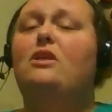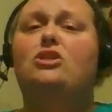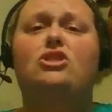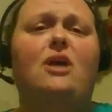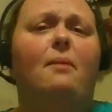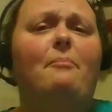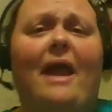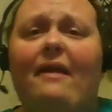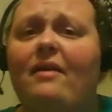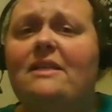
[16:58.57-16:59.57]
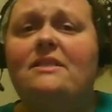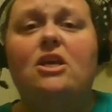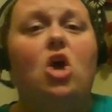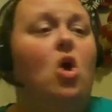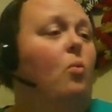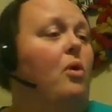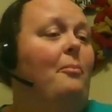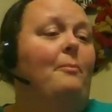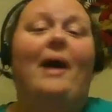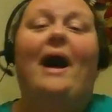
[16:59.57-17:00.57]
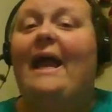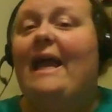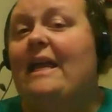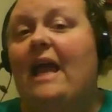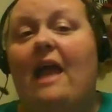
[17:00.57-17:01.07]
Some parents will buy it,